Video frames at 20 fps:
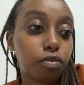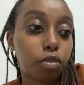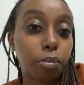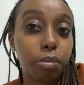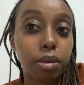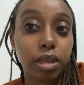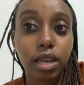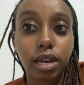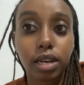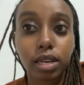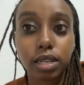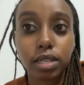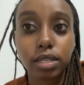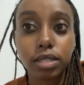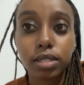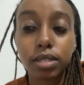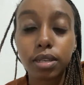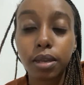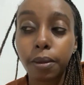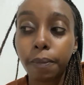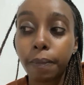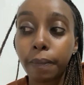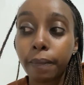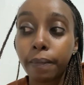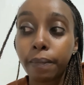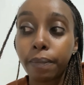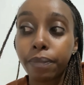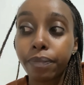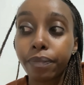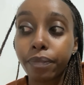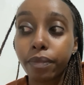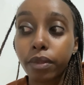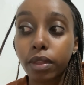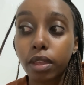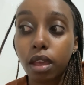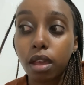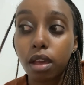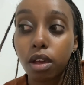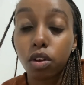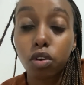me at least,
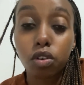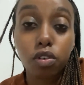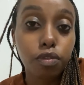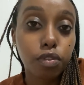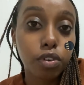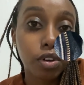go for